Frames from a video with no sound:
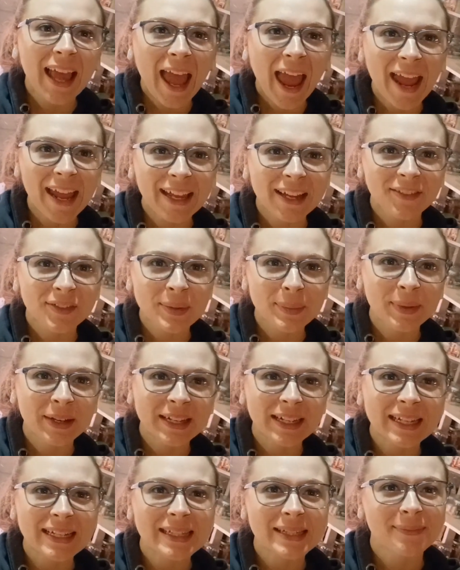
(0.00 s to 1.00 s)
Hey
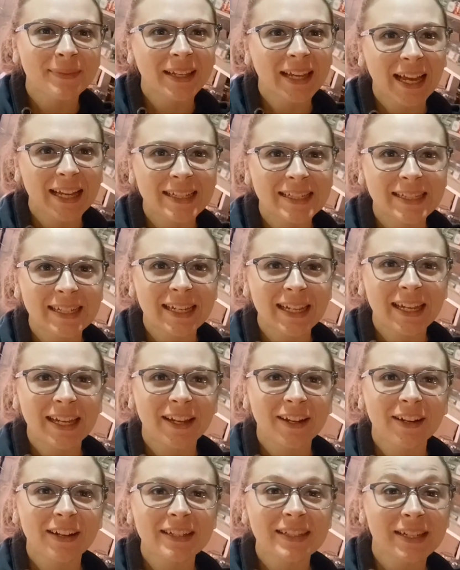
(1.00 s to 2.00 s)
everybody, it's Mackenzie
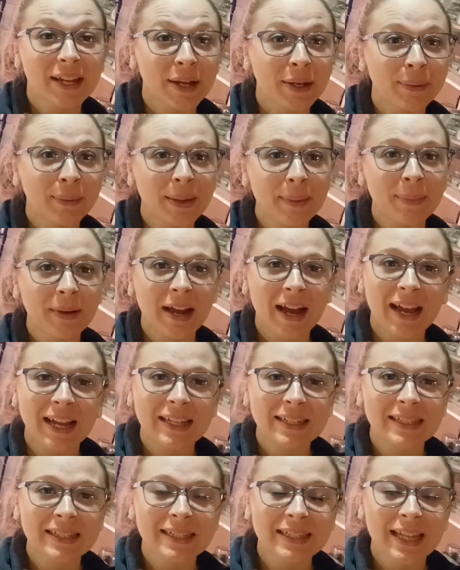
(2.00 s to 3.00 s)
here at Tuckaway
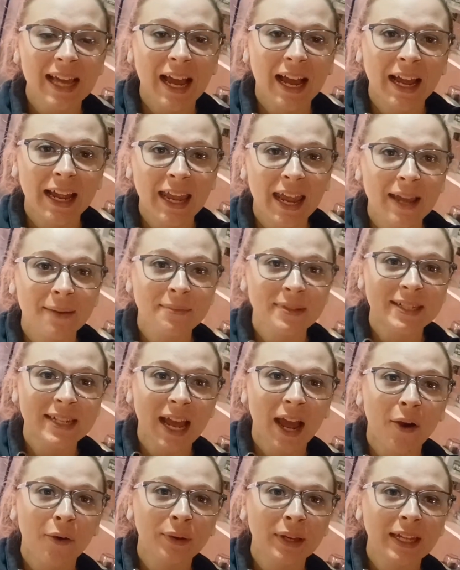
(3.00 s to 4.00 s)
Pines. I am
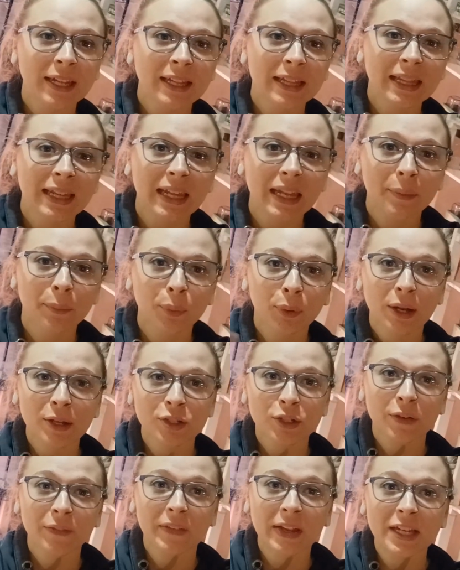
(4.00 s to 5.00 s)
down in the
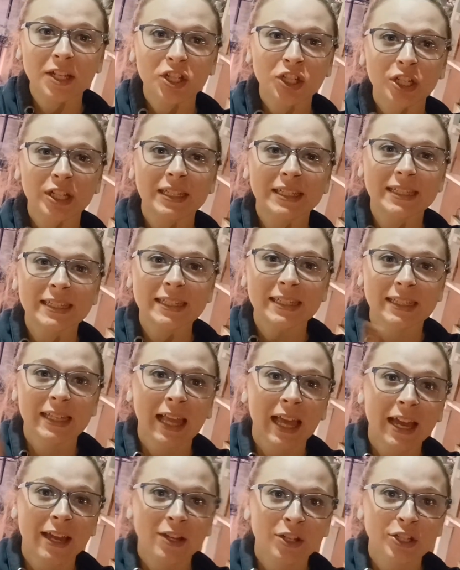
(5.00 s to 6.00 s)

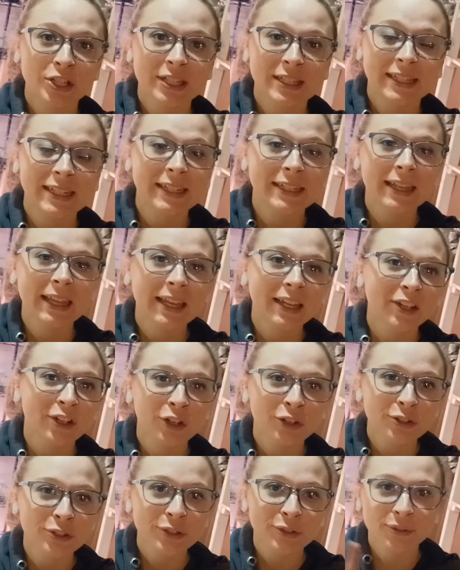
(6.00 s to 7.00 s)
preservation/seedling
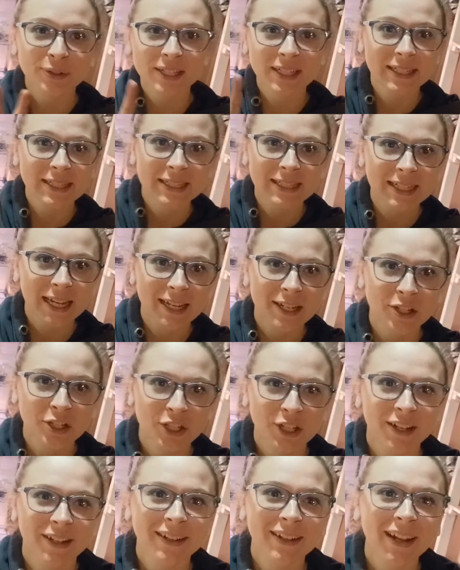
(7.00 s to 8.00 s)
nursery
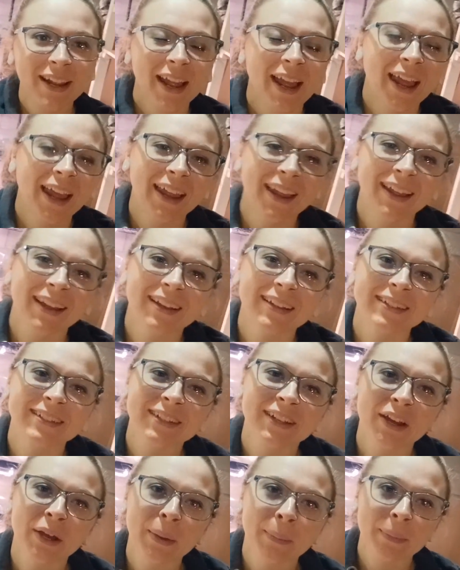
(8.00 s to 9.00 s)
station, and
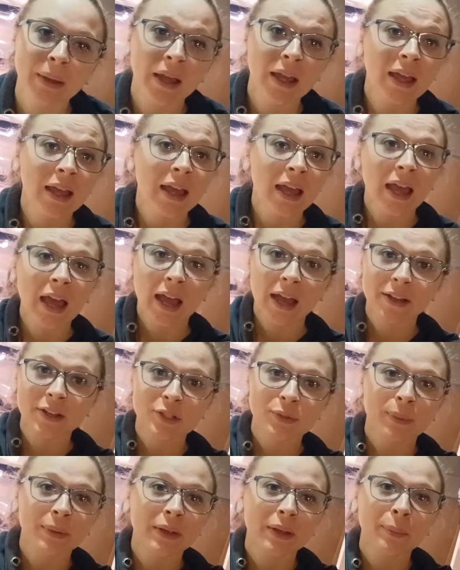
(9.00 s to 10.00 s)
I
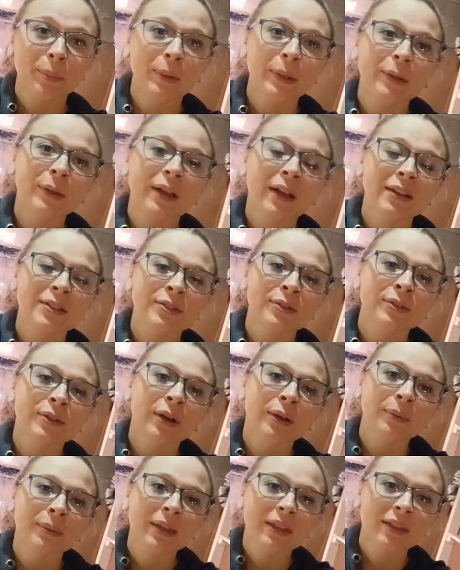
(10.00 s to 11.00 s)
just wanted to bring you guys
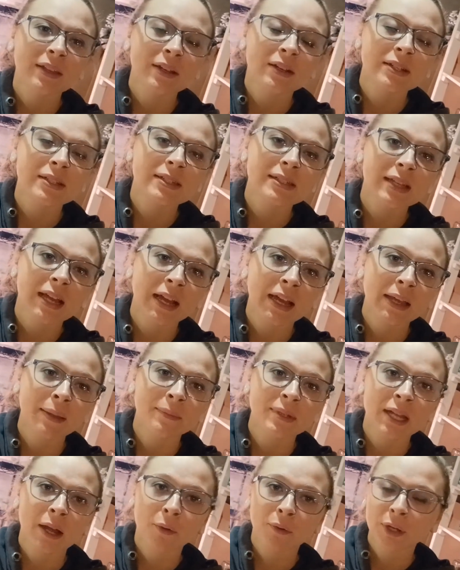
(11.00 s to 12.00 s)
along with us. I am
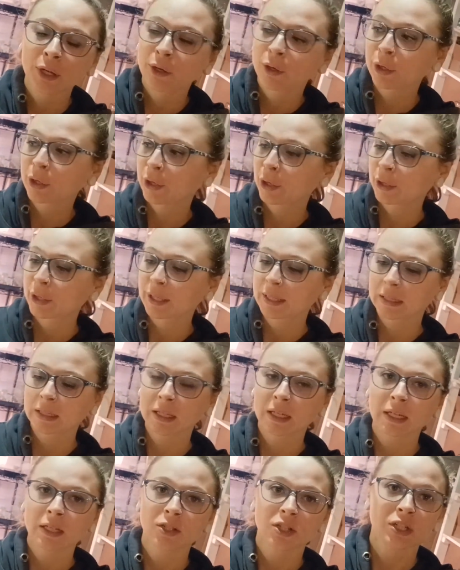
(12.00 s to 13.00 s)
down here
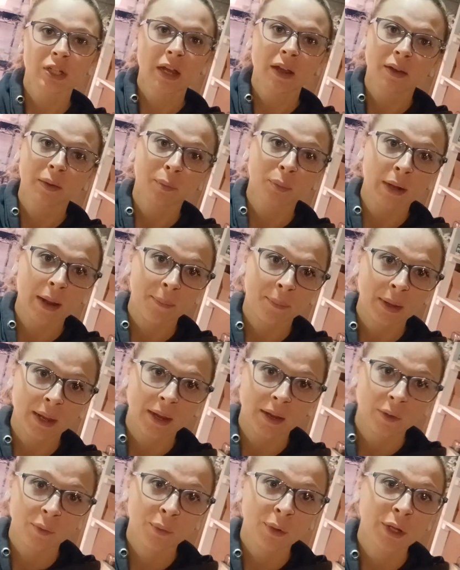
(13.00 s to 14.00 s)
currently just kind of
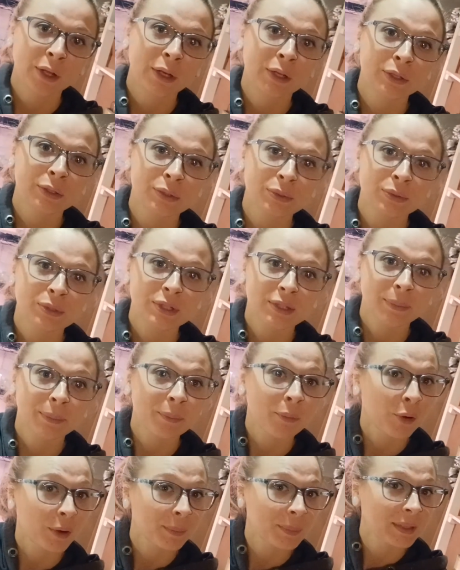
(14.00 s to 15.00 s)
prepping. We're going to do some
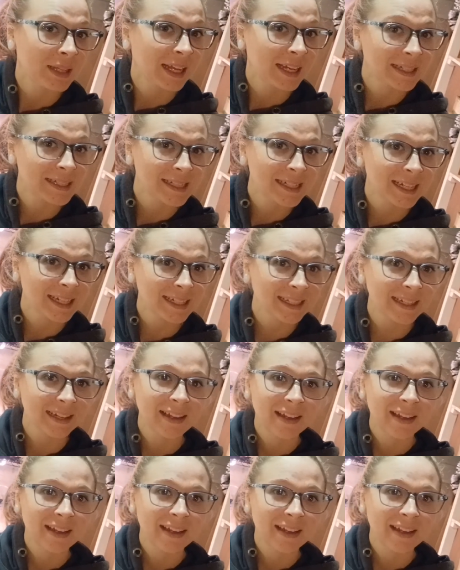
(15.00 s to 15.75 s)
more planting.